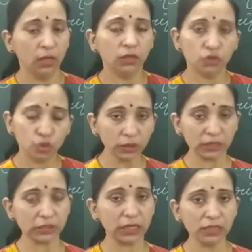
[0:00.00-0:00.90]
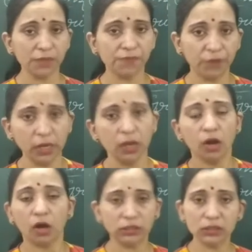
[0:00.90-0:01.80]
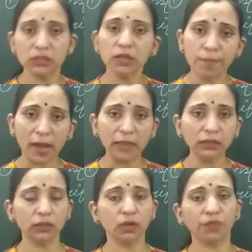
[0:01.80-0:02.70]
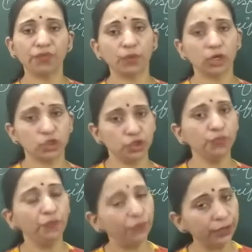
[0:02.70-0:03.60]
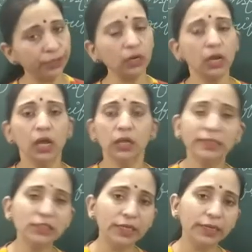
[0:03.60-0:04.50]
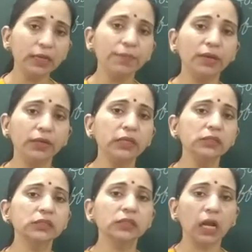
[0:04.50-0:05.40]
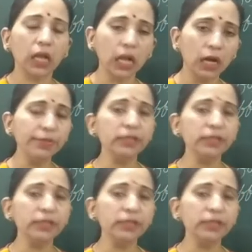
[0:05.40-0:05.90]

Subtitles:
So this is the way, or this is the method of reproduction where the genetic materials come